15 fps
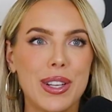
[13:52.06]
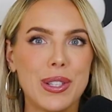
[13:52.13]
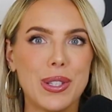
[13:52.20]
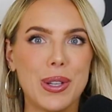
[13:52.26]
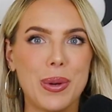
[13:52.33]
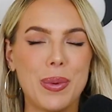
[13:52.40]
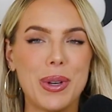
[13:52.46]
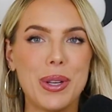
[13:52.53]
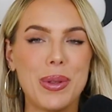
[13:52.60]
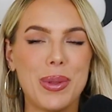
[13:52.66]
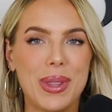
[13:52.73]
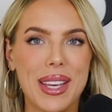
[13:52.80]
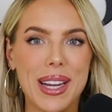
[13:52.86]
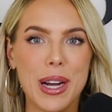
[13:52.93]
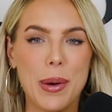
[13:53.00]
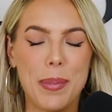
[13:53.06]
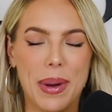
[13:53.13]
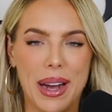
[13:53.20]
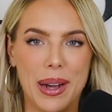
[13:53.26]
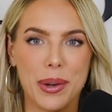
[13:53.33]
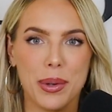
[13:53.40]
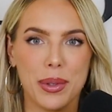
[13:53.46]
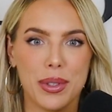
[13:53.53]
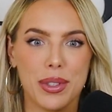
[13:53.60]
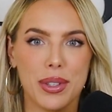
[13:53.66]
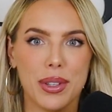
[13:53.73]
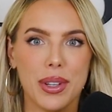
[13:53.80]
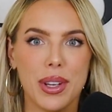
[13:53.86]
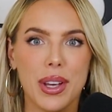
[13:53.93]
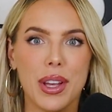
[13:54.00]
So when you think
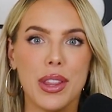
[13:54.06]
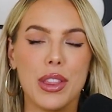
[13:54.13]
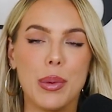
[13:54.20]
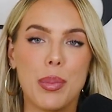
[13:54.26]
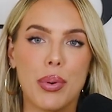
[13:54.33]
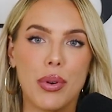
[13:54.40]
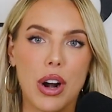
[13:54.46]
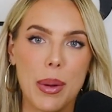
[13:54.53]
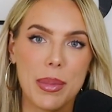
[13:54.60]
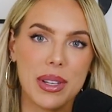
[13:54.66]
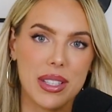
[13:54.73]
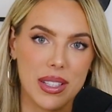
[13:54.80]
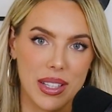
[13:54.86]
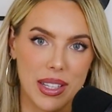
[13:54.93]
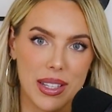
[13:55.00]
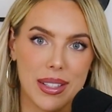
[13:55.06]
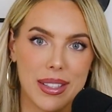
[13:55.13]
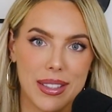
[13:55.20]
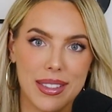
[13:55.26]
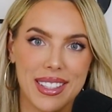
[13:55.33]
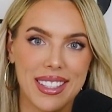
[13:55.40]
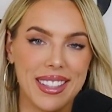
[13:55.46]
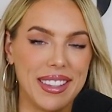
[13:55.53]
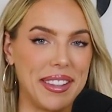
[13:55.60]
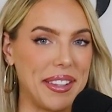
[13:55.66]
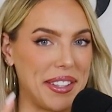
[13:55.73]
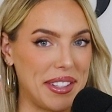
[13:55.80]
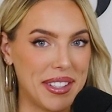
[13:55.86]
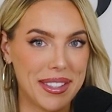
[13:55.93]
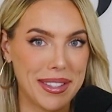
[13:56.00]
about the promises,
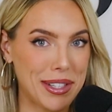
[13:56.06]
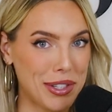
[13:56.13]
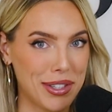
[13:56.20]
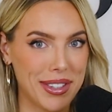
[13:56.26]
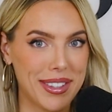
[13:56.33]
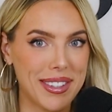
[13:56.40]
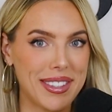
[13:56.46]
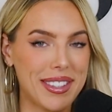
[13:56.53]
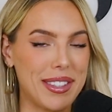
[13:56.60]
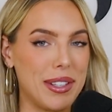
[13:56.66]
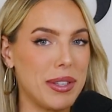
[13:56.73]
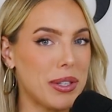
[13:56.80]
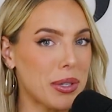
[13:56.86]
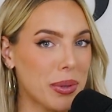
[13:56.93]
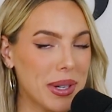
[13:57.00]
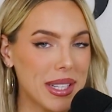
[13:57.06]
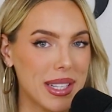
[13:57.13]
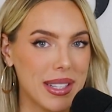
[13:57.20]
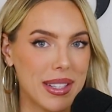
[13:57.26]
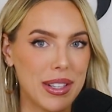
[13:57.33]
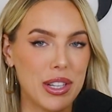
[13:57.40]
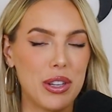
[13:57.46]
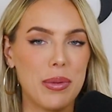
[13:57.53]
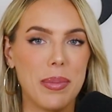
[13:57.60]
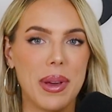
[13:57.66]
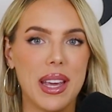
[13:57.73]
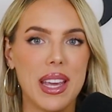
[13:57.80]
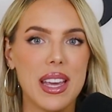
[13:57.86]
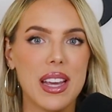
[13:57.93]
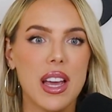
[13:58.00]
the decisions, the choices that you
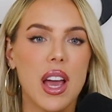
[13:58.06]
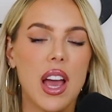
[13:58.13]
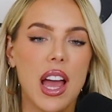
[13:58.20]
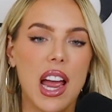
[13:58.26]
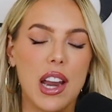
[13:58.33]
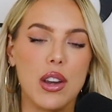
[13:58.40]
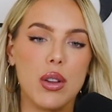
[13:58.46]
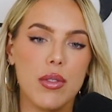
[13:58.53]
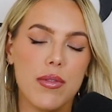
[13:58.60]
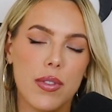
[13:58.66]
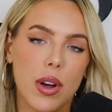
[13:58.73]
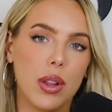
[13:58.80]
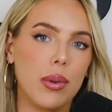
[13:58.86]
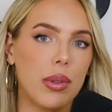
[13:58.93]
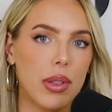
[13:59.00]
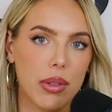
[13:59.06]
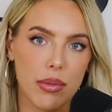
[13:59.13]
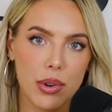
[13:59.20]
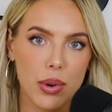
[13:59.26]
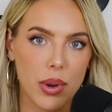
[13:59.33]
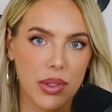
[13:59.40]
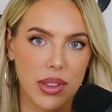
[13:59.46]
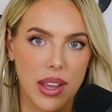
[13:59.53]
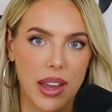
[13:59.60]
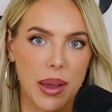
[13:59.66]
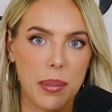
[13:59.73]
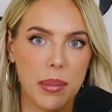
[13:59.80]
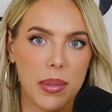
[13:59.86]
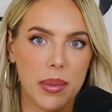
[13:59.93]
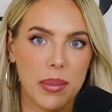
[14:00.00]
make, and you follow through on
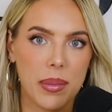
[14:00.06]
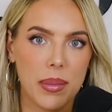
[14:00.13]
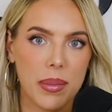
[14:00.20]
them,